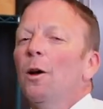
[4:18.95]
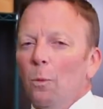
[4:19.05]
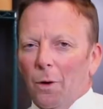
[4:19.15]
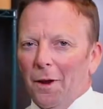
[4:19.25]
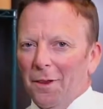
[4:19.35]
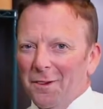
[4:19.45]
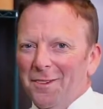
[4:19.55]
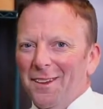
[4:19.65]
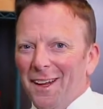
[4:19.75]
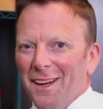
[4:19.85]
One of
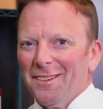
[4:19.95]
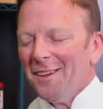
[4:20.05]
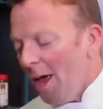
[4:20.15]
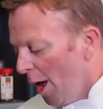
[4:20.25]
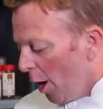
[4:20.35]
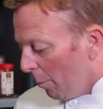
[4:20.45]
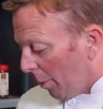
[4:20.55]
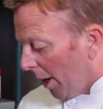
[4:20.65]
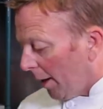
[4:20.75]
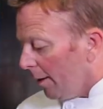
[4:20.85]
those things.
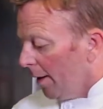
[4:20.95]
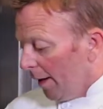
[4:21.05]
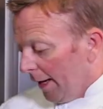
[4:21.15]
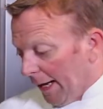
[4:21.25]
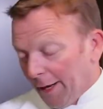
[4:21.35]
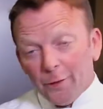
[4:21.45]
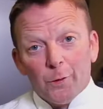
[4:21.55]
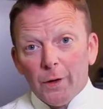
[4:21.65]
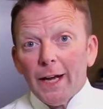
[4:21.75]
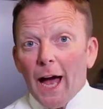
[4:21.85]
But in
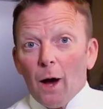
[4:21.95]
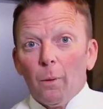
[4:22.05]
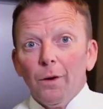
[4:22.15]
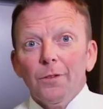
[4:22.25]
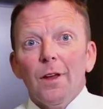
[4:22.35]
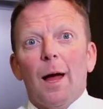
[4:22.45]
3 hours,